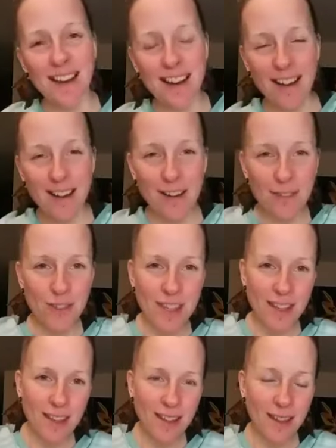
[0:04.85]
of
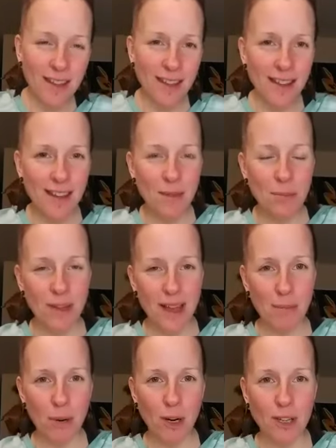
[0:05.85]
the
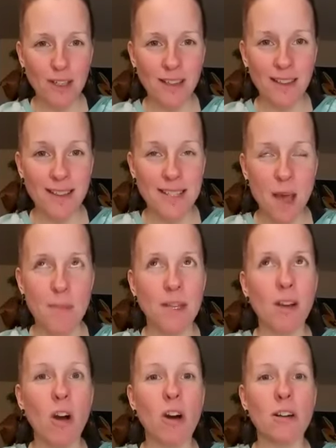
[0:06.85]
plant party that is
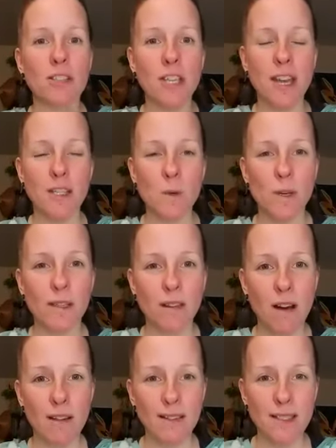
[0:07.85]
happening all January
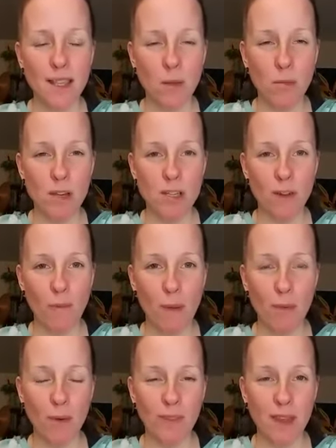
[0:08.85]
long in celebration of my
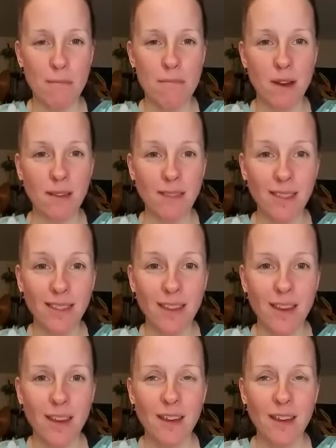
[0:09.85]
birthday month.